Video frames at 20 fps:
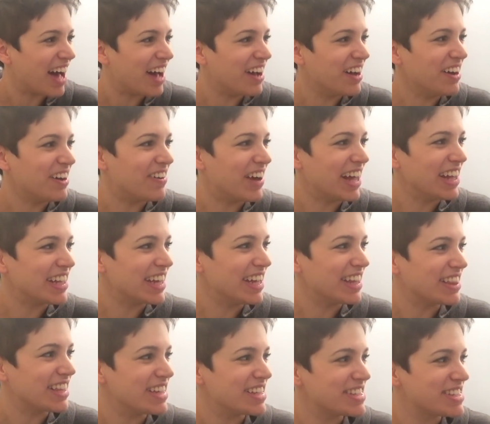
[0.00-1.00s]
Oh, I
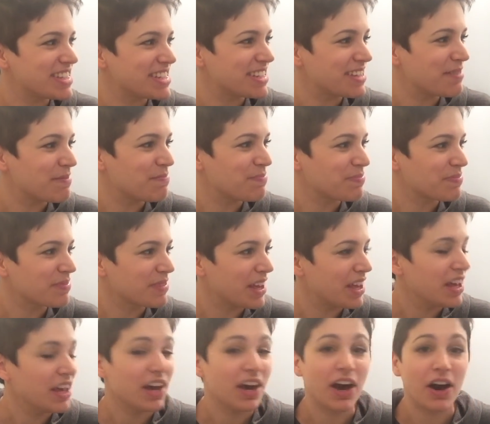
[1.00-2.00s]
like this.
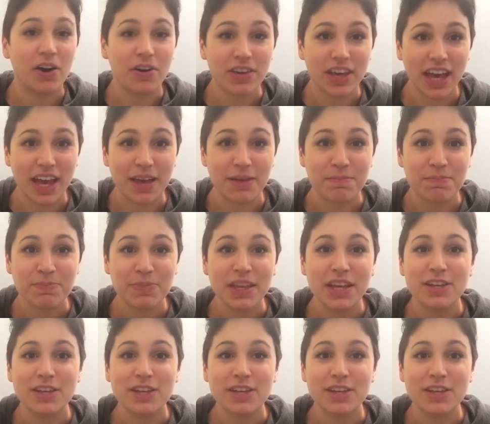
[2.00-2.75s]
Okay,